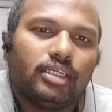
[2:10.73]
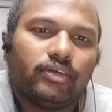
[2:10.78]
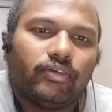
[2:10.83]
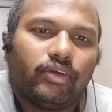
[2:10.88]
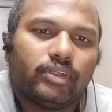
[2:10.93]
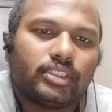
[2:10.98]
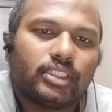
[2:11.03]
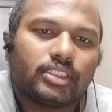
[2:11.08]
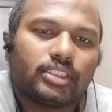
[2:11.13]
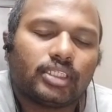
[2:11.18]

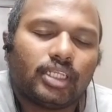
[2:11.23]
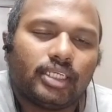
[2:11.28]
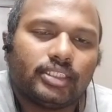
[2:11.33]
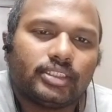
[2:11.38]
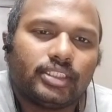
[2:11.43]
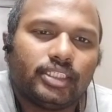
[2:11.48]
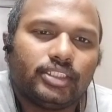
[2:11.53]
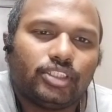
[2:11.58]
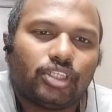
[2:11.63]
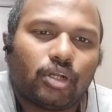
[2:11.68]
which is less
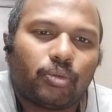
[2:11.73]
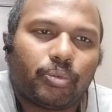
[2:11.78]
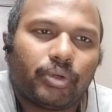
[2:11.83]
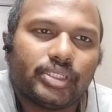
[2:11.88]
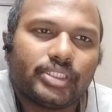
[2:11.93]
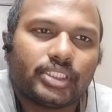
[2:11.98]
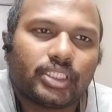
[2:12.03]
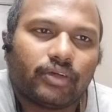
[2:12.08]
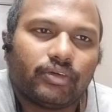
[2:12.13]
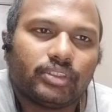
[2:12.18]
than
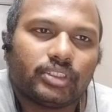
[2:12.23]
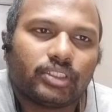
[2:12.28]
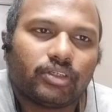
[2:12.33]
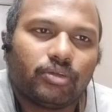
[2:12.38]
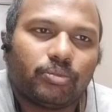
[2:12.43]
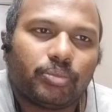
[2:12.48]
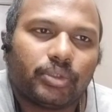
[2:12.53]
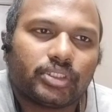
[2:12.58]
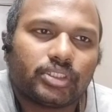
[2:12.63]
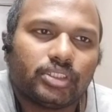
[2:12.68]

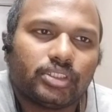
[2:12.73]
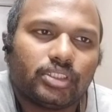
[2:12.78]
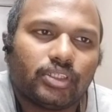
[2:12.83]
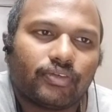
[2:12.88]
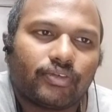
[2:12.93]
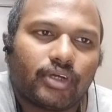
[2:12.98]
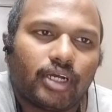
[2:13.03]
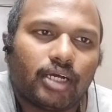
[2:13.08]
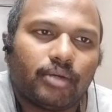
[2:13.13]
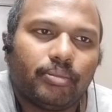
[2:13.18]
0.77% of
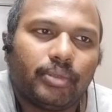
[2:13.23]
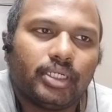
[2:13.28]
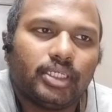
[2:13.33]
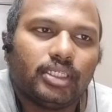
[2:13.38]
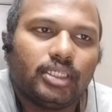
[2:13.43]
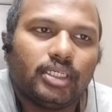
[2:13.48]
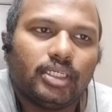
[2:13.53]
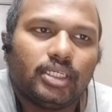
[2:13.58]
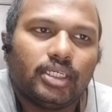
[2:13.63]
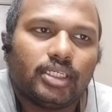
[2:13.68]
carbon.
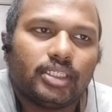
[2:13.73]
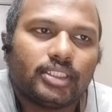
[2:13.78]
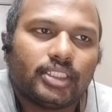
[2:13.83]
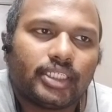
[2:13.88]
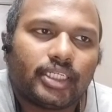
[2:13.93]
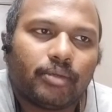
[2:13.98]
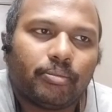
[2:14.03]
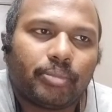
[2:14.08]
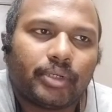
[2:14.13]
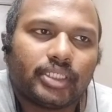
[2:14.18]
The
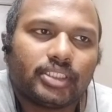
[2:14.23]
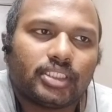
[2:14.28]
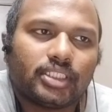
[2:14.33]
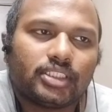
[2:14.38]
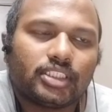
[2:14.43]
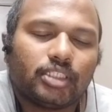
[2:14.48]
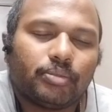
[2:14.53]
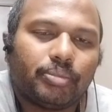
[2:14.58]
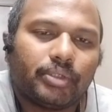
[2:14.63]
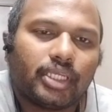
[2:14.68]
temperature
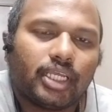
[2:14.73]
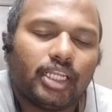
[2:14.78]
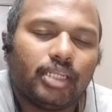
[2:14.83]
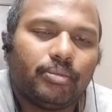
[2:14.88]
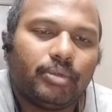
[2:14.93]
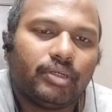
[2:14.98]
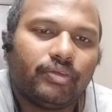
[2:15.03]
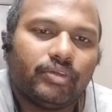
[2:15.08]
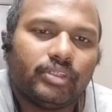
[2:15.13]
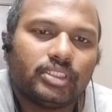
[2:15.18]
is typically
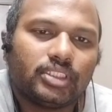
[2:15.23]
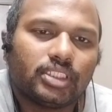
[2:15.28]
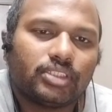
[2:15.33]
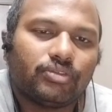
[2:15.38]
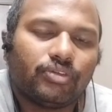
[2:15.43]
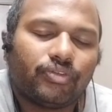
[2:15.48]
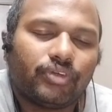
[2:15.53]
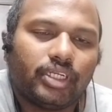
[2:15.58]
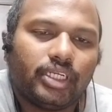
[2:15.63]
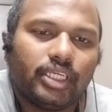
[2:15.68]
between
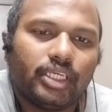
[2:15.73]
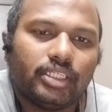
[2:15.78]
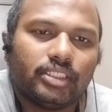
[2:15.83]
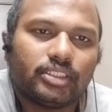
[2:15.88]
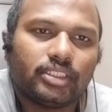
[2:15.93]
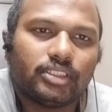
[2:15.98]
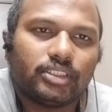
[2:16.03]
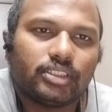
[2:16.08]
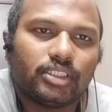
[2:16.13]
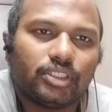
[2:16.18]
650 degrees
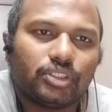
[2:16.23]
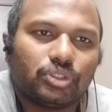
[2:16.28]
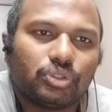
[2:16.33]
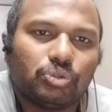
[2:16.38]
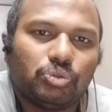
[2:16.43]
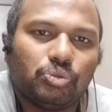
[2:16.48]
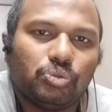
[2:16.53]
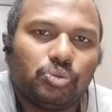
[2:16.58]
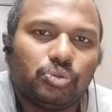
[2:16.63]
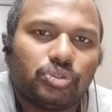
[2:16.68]
Celsius to
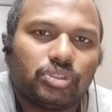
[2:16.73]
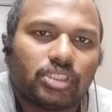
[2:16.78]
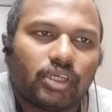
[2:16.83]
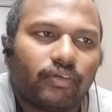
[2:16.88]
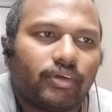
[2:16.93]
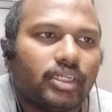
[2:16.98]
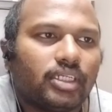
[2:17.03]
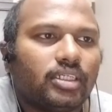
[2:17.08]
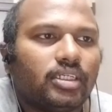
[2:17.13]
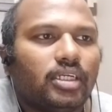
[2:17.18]

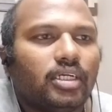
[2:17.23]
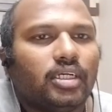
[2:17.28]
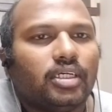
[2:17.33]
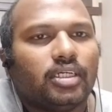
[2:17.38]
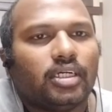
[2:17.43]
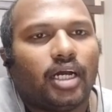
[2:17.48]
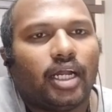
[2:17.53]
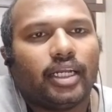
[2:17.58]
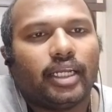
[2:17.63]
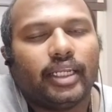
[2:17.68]

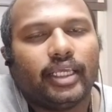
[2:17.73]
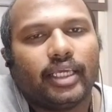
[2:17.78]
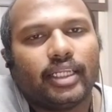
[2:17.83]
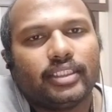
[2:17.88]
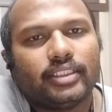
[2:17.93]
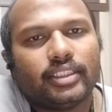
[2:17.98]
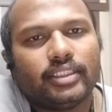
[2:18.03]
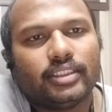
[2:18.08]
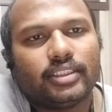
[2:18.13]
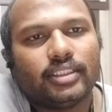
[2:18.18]
700
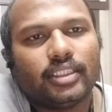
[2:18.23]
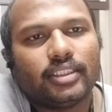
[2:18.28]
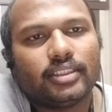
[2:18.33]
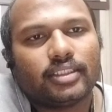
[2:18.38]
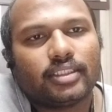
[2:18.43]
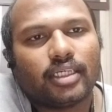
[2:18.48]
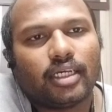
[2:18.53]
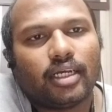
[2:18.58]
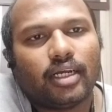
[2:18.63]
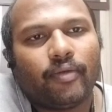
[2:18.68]
degrees Celsius,
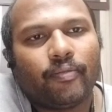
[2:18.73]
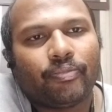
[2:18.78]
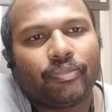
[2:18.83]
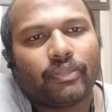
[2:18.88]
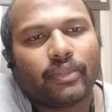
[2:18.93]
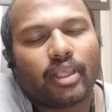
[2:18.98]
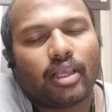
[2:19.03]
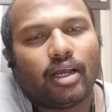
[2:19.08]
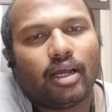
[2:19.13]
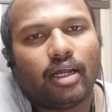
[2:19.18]

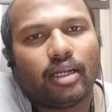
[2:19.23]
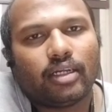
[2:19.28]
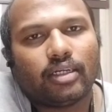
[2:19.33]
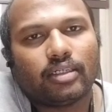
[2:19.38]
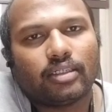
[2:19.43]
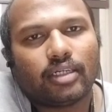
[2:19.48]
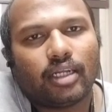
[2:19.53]
and